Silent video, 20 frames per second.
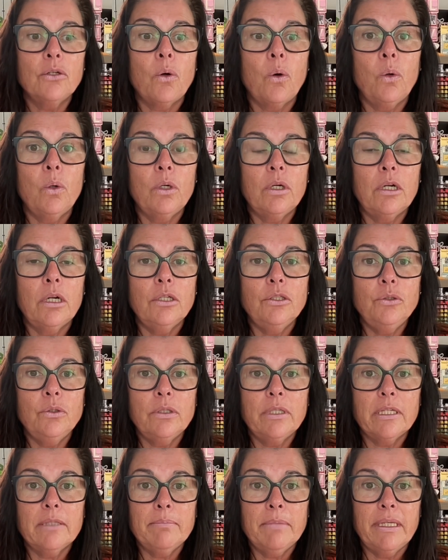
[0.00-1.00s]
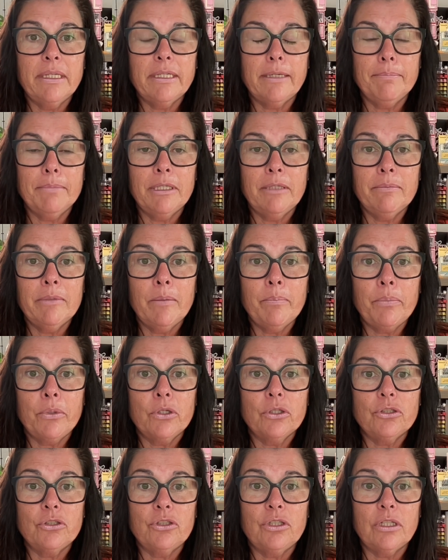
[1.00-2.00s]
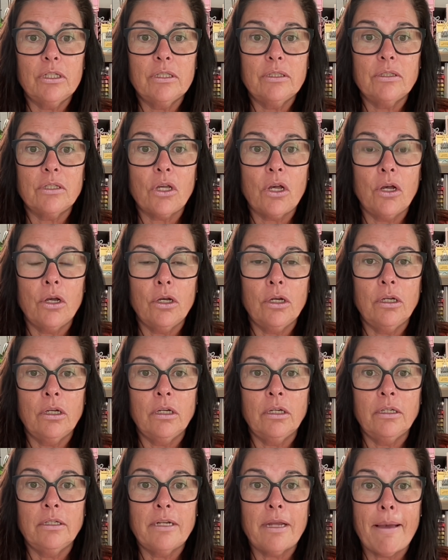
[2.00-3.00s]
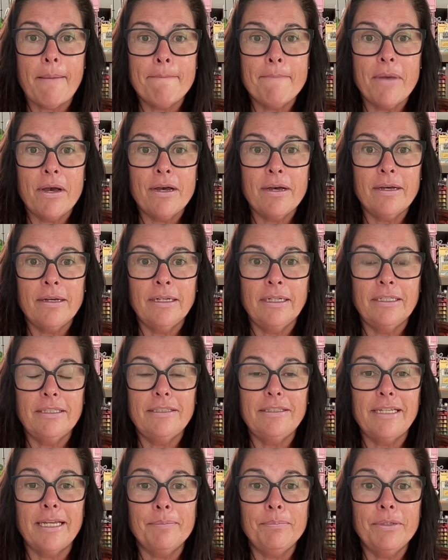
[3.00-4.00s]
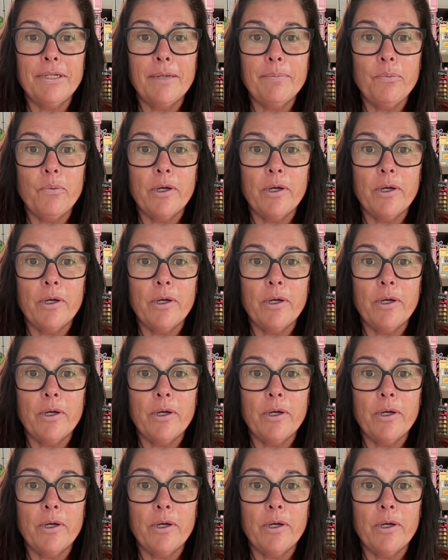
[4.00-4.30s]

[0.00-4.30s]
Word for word: or you can make a minimum purchase on my Stampin' Up!